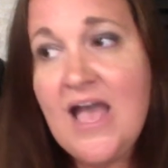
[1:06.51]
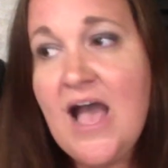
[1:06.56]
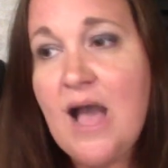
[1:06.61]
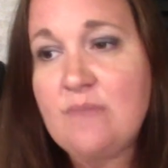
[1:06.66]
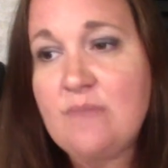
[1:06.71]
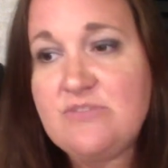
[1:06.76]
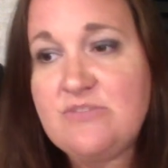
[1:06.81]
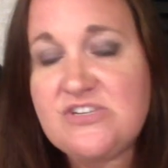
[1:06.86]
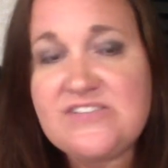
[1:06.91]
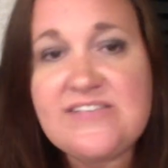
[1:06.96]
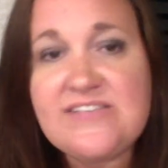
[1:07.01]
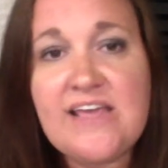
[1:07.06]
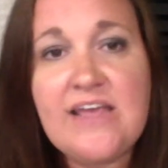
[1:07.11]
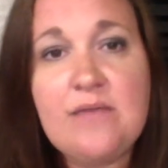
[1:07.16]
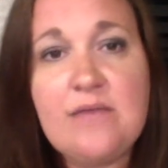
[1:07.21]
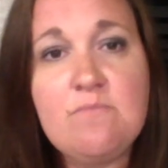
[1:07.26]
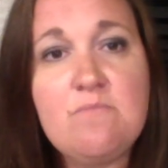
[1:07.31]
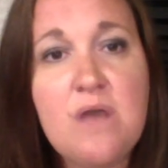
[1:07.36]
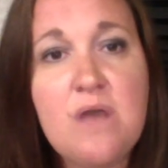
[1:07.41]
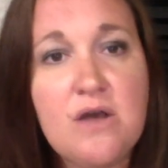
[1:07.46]
I'm just
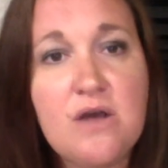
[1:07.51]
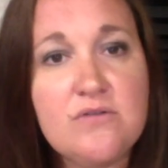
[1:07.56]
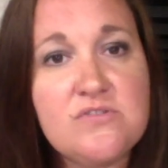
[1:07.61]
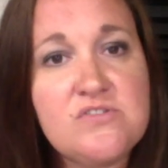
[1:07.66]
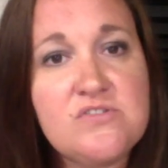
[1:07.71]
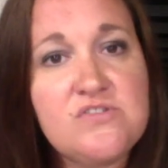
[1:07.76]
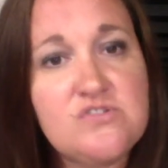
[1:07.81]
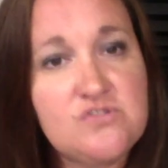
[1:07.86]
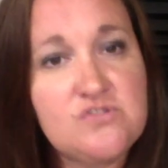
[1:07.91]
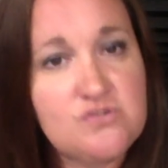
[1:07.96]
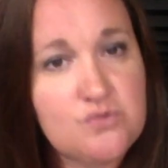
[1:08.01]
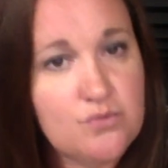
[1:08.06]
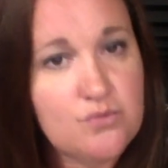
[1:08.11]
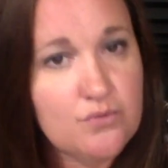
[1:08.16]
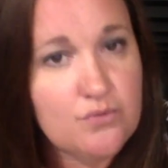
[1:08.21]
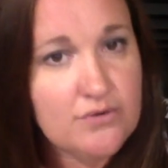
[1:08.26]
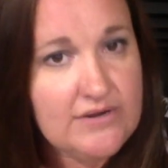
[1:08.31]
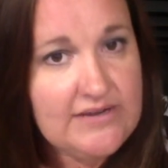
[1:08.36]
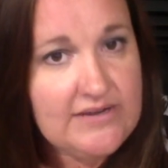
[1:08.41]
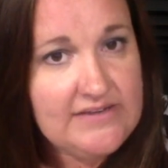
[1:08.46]
saying most
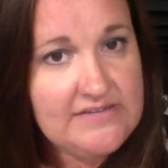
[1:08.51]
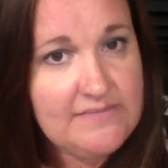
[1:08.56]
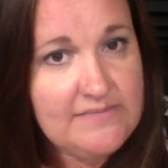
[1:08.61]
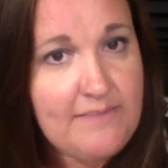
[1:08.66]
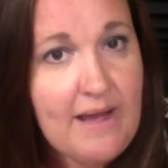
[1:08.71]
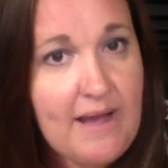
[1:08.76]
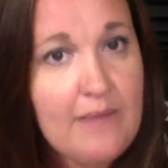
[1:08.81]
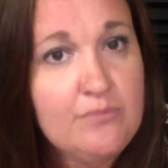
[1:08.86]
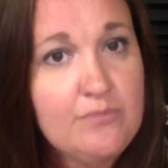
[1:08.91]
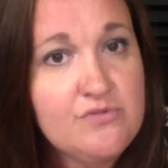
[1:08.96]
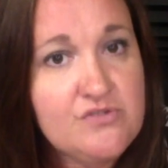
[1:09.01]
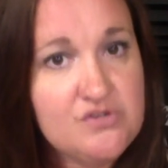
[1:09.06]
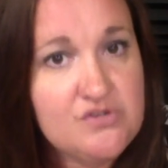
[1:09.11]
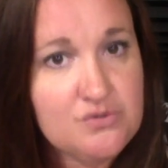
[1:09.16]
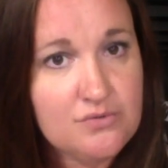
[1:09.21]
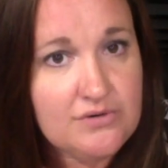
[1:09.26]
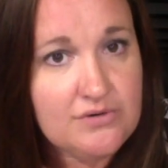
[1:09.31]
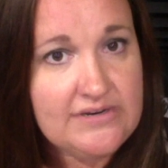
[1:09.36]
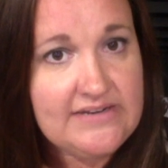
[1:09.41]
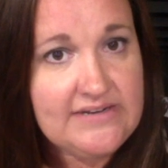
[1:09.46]
stories, Bible
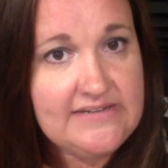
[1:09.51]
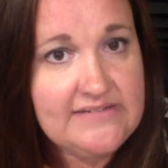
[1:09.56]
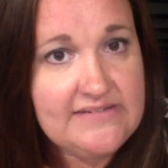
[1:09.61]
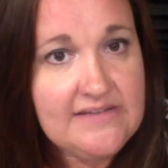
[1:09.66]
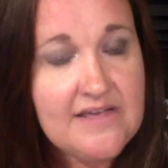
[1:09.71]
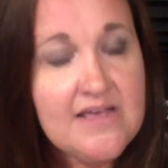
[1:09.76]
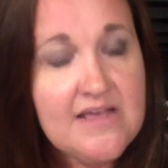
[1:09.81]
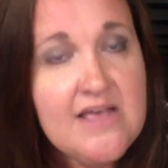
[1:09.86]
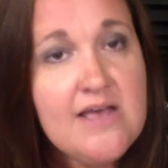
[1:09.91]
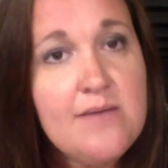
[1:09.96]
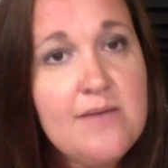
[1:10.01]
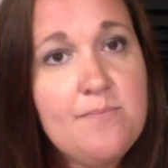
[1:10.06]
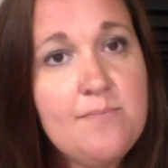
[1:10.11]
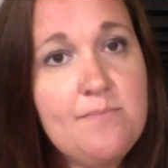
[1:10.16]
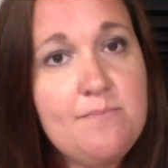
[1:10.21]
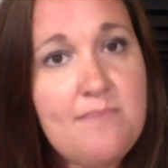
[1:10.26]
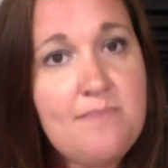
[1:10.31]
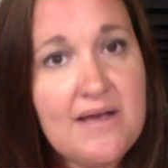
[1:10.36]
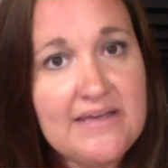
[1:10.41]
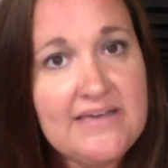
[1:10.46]
stories,
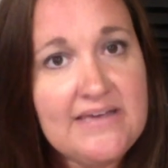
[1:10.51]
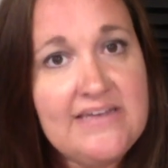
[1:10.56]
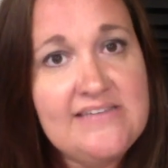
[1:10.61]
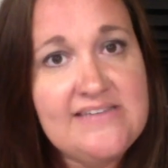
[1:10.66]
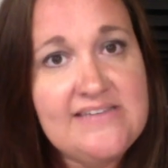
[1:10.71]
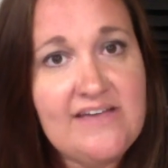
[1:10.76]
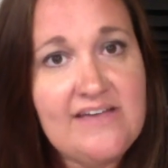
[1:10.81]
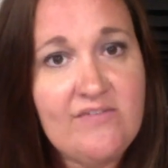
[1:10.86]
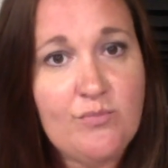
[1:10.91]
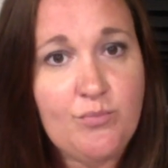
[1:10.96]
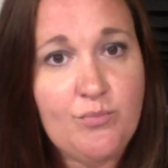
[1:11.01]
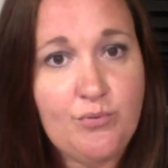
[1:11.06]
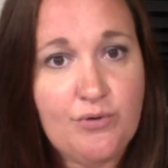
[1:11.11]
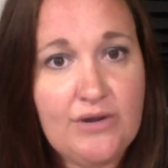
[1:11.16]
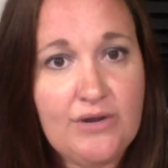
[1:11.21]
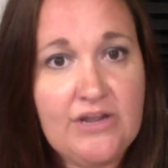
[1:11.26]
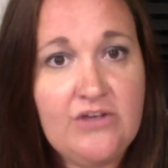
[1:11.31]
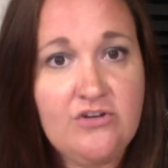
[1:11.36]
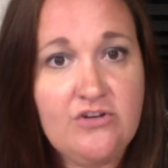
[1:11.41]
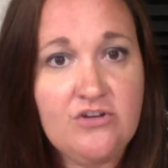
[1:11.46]
my kids have a
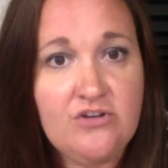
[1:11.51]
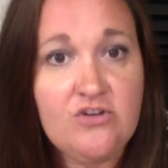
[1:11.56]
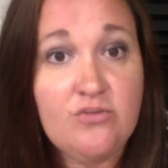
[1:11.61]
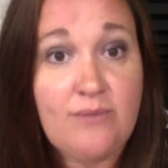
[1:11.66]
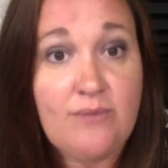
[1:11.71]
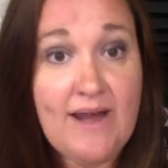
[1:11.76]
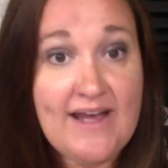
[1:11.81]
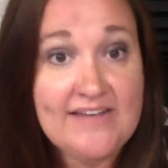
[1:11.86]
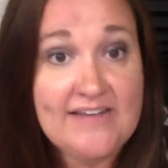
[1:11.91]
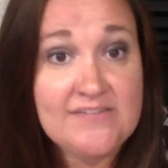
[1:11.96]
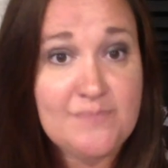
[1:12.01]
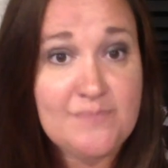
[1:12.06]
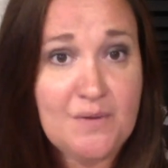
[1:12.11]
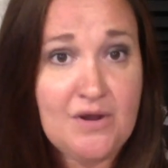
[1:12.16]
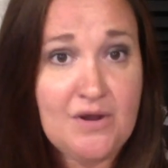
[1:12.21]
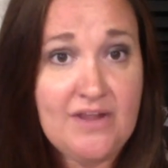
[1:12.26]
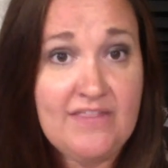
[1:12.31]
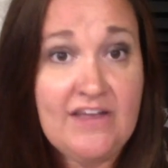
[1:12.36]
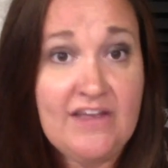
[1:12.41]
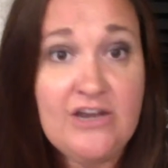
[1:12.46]
pretty good grasp
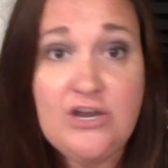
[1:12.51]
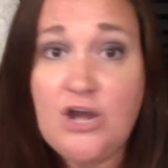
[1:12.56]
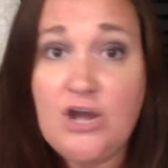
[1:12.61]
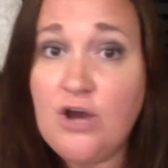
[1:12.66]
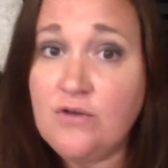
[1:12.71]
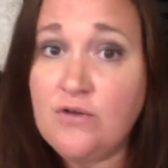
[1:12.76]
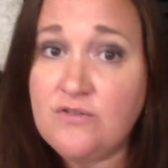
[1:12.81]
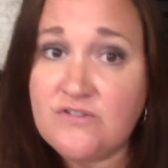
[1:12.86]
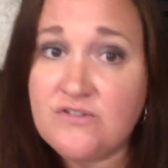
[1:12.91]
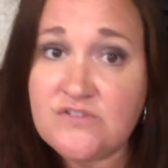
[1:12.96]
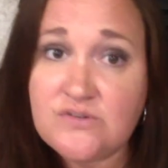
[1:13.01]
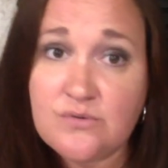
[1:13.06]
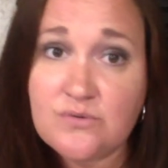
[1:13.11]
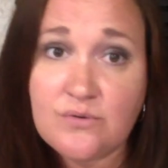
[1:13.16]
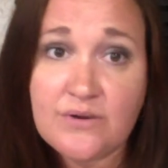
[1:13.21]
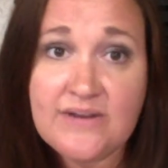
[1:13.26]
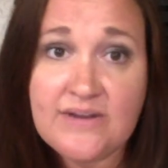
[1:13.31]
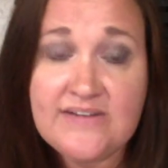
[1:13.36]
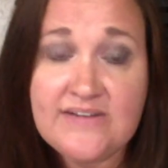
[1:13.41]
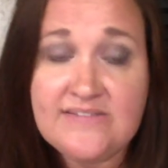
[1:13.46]
on. They know the
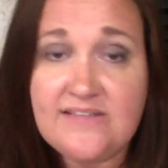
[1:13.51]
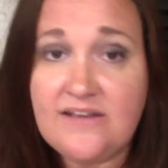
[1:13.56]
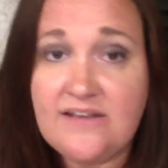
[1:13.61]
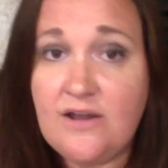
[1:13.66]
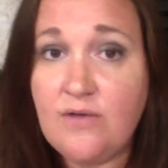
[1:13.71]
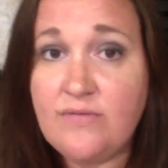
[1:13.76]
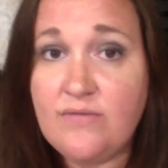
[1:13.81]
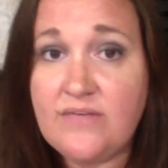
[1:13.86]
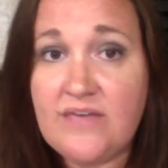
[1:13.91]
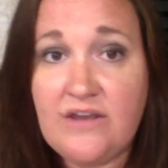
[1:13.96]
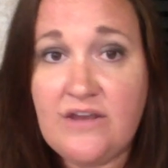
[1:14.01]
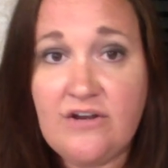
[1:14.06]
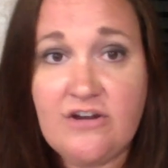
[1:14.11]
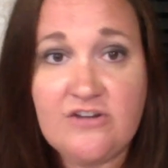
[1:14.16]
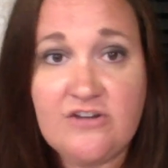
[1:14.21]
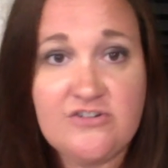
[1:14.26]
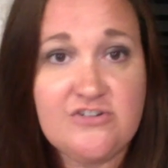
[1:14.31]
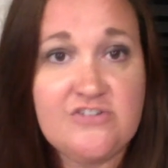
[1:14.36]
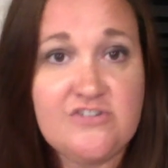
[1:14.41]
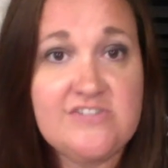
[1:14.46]
stories, they know the
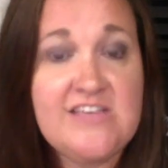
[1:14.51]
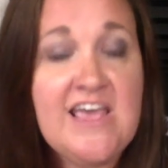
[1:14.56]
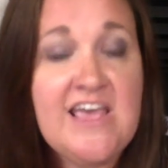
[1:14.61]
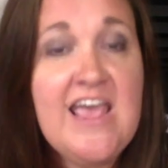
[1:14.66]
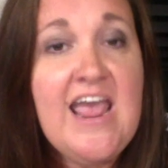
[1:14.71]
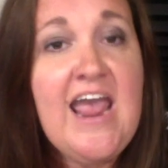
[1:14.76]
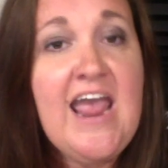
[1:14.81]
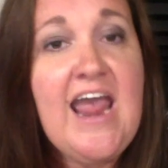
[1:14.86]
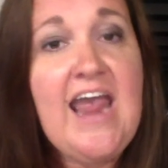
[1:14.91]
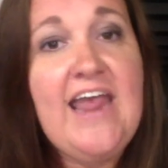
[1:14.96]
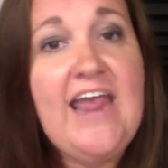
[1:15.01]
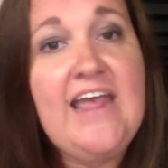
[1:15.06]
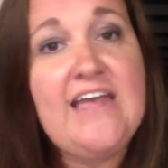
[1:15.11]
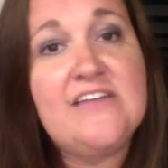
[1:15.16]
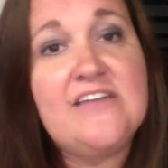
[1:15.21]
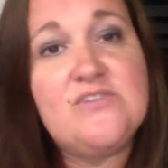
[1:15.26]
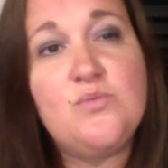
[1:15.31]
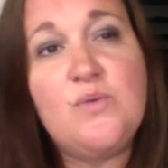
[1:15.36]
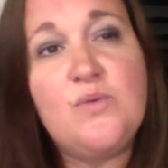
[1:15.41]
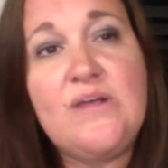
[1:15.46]
characters,
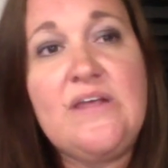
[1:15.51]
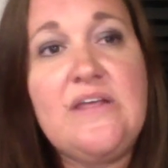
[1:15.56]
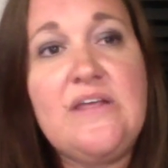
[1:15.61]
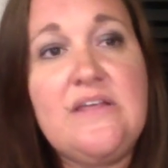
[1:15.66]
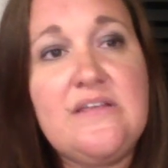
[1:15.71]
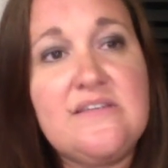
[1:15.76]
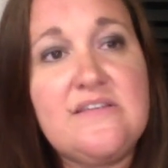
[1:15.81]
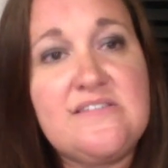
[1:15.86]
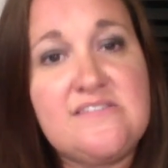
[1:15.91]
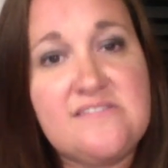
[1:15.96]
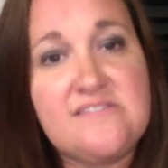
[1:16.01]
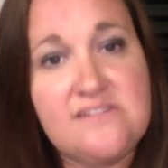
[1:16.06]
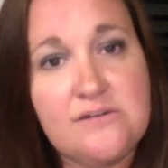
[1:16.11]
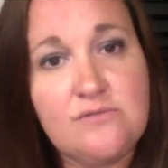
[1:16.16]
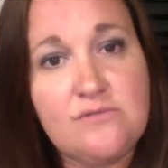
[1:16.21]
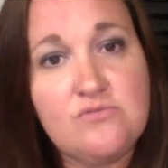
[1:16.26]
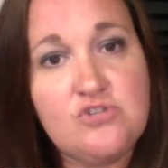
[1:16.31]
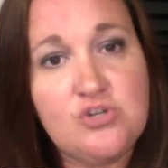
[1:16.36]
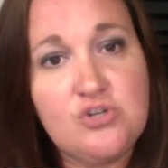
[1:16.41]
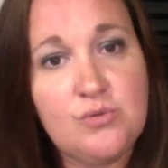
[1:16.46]
and we
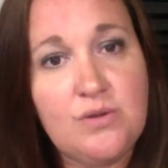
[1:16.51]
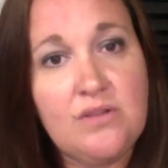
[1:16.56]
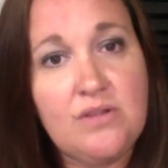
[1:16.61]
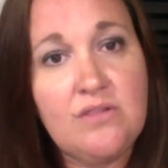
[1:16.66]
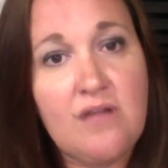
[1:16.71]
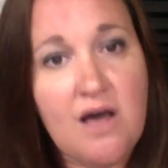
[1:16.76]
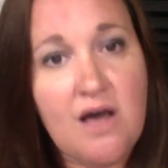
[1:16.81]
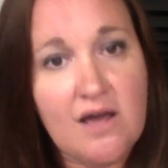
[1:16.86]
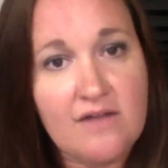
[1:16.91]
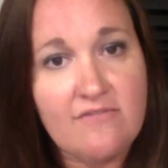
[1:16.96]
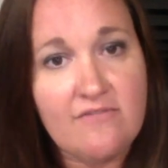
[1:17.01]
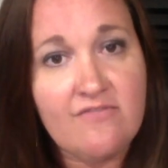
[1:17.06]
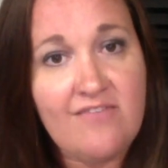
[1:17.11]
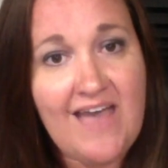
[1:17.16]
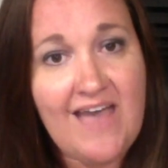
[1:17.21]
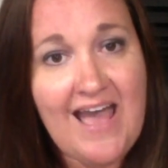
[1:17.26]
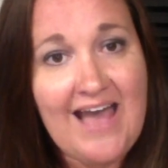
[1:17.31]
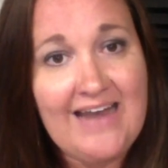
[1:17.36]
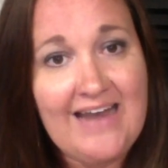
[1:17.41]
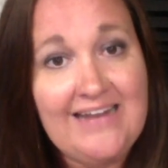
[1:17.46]
still do a lot of
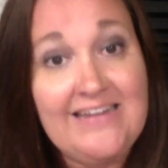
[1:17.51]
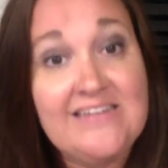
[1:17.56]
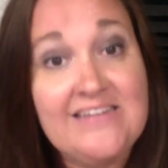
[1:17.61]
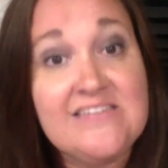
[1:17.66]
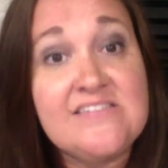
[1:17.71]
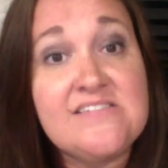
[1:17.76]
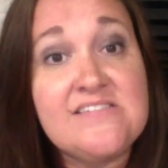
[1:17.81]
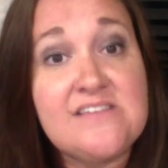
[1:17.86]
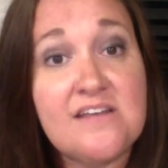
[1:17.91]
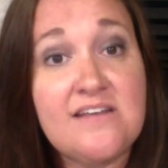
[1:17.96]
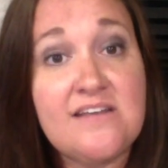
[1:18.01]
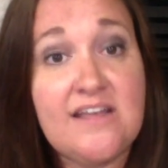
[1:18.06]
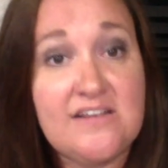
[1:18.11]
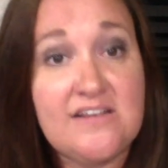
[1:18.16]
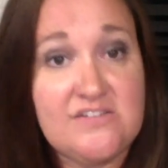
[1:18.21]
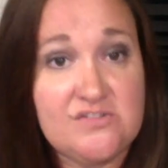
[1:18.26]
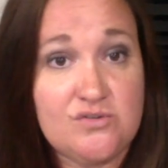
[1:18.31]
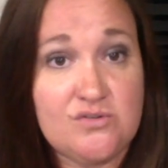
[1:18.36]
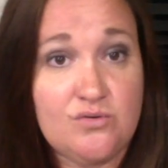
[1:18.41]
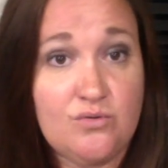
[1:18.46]
that in Sunday
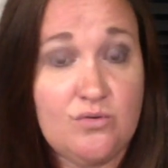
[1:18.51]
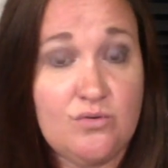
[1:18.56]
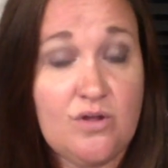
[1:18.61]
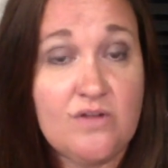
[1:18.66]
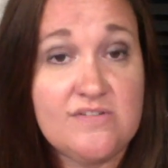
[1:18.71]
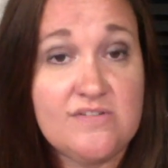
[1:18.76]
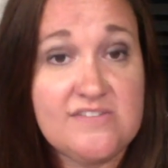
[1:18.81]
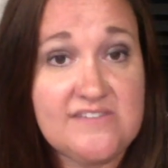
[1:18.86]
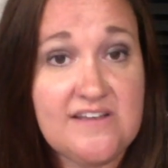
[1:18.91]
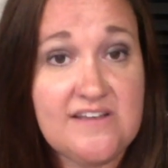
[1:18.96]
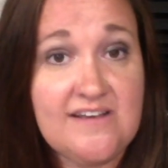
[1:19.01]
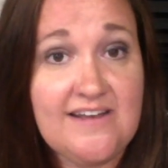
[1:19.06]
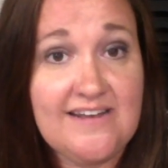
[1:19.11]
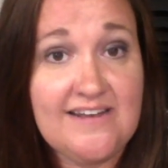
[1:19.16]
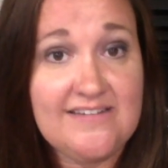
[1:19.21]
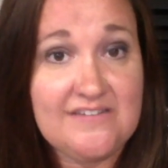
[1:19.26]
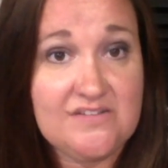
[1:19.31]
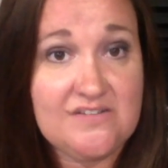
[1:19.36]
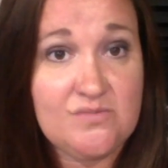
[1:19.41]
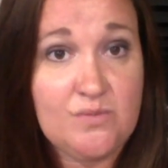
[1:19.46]
school on
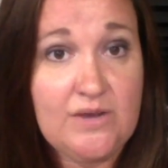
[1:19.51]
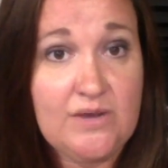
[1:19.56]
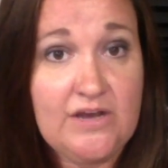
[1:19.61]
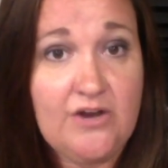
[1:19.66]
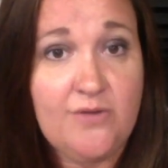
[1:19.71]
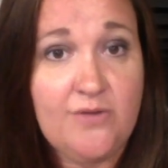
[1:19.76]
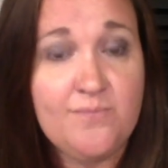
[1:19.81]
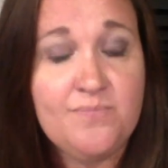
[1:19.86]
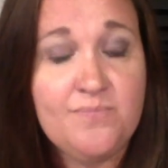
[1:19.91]
Sundays as well.